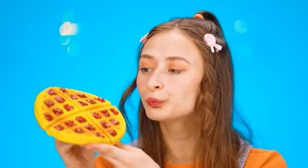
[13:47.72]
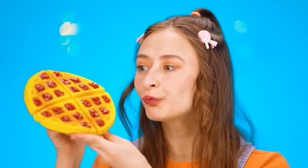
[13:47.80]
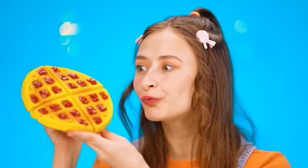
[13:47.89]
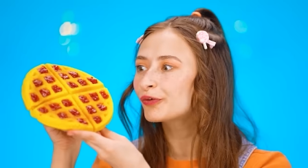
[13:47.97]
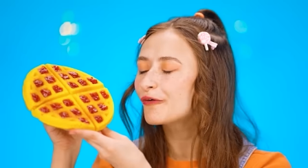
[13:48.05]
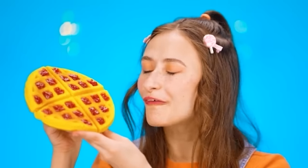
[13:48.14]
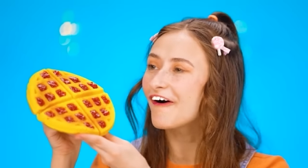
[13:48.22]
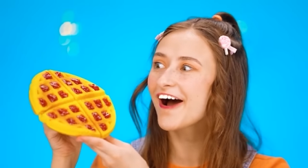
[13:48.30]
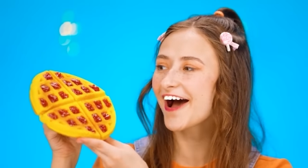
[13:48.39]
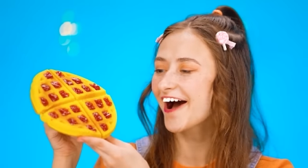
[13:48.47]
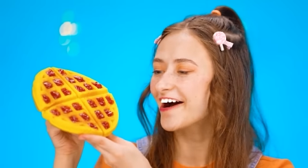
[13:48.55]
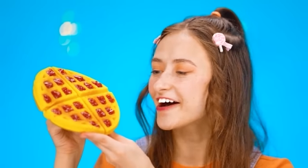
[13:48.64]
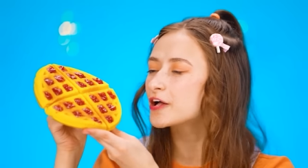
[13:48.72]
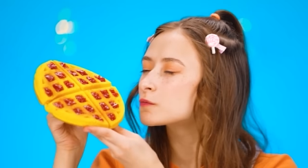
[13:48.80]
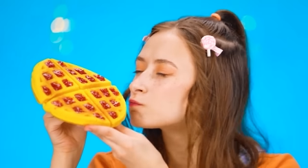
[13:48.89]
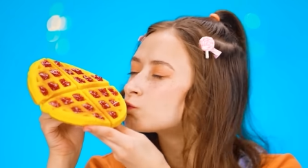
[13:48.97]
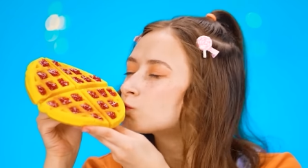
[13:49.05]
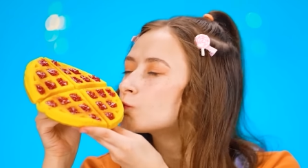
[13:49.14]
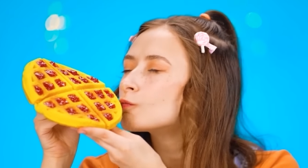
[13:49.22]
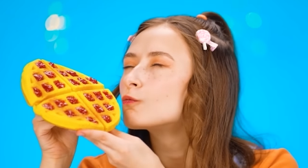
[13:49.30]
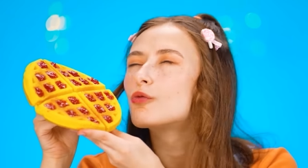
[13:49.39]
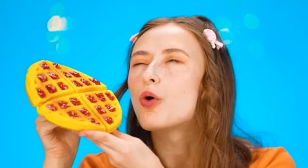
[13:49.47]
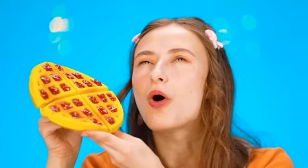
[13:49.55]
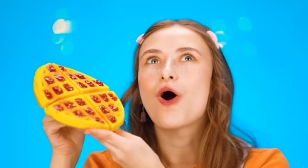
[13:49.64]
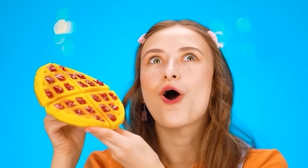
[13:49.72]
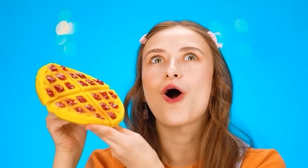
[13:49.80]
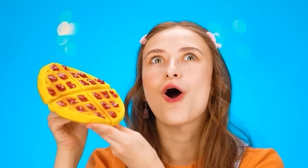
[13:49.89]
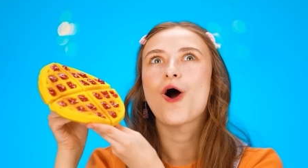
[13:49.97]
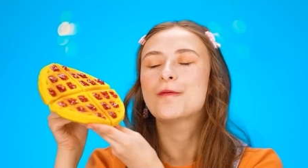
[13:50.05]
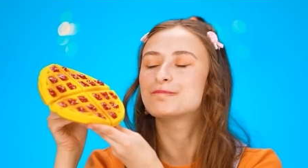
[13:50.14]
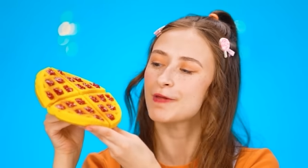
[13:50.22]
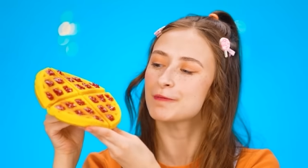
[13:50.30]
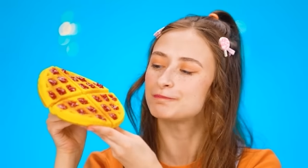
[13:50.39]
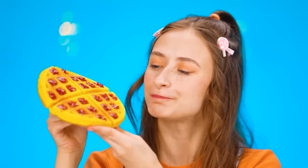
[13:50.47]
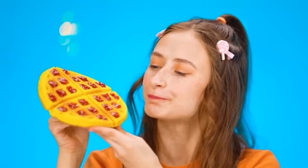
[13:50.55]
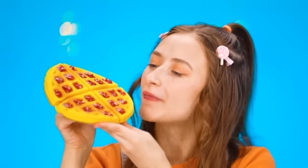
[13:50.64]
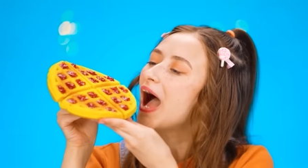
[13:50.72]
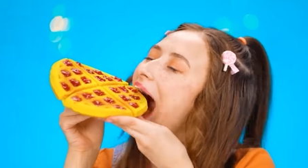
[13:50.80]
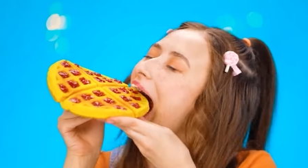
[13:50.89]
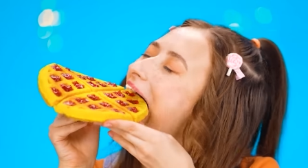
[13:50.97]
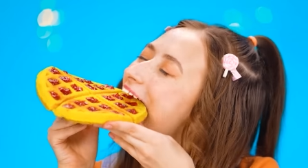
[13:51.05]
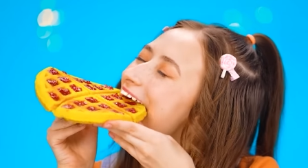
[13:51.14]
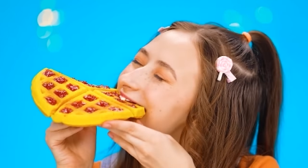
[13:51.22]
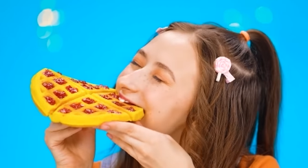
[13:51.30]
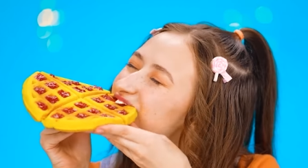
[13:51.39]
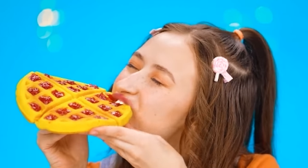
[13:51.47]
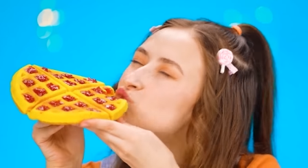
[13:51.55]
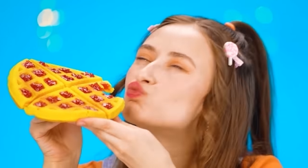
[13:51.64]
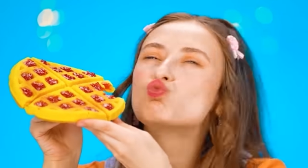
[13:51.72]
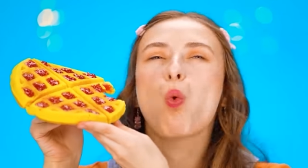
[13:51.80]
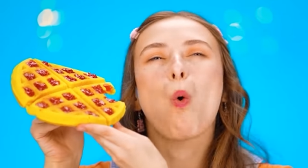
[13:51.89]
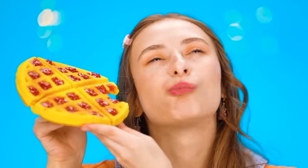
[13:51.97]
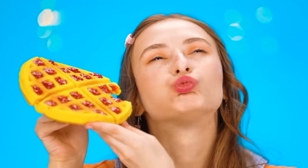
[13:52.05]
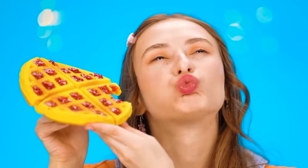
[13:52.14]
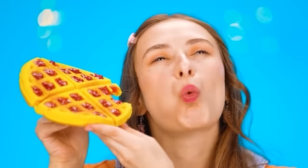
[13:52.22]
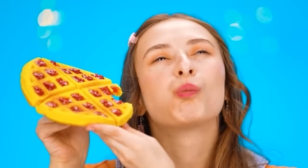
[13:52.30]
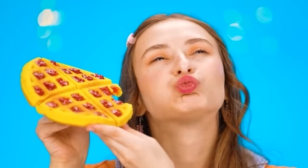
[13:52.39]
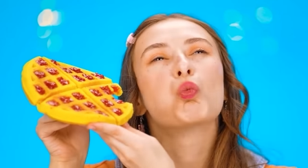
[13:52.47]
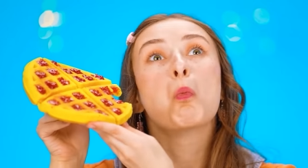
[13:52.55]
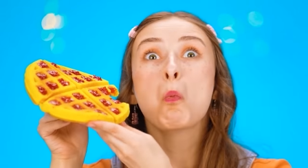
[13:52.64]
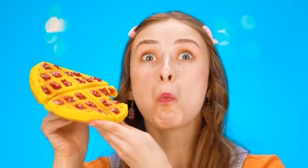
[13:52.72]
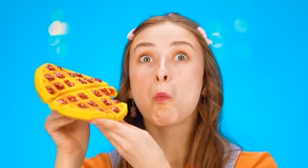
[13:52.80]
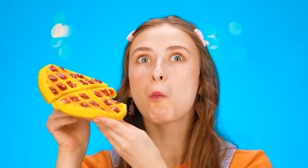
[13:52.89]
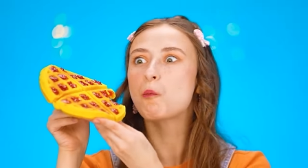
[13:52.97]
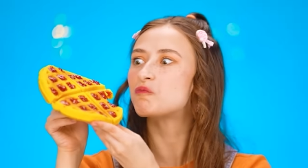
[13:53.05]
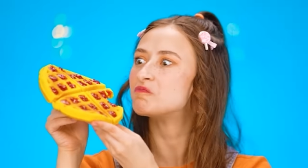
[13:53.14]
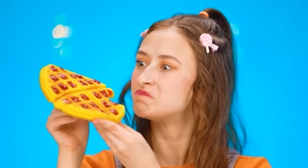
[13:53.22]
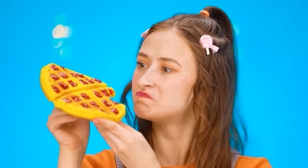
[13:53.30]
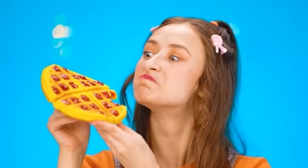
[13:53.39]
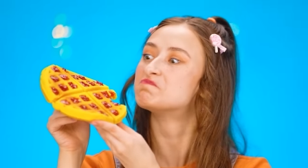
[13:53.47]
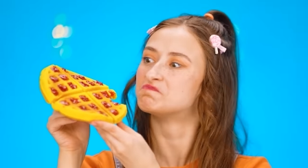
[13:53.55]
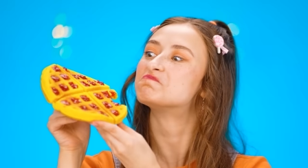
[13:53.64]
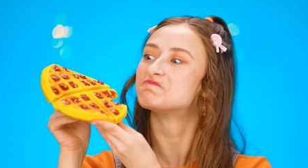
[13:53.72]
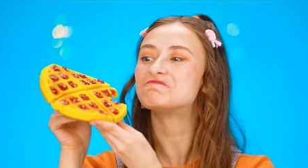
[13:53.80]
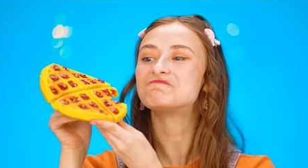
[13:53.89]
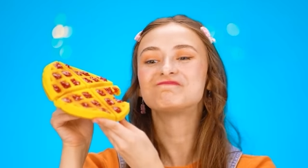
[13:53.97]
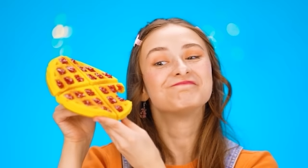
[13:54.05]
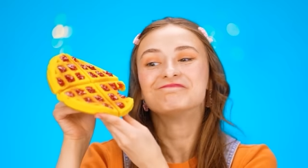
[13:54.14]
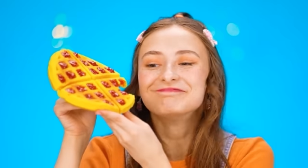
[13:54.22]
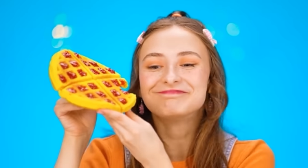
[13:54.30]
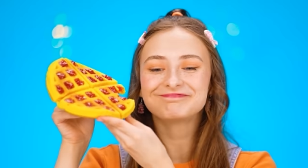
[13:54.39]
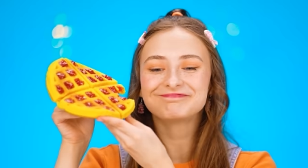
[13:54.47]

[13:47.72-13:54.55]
looks so delicious. Oh, my favorite strawberry jam. Uh, what's in here?